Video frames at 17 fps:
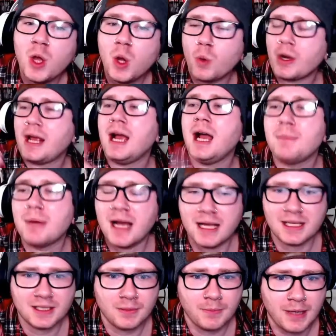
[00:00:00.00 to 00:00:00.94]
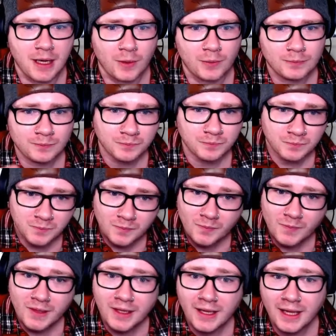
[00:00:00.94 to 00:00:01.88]
What I am asked about
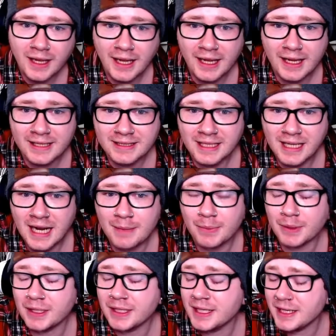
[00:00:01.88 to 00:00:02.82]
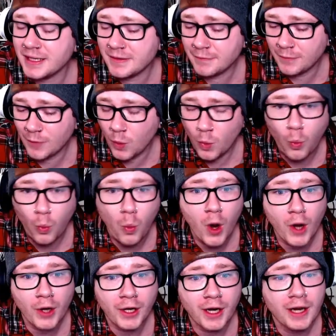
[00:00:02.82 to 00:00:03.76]
is that I believe
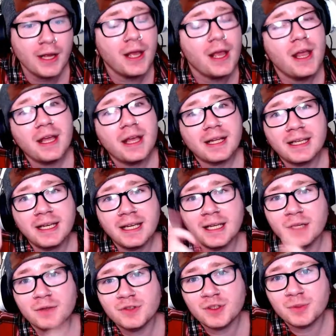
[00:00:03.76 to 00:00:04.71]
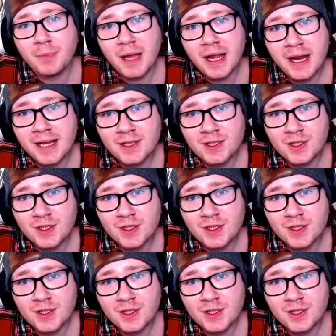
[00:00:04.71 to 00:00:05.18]
one King of Spades,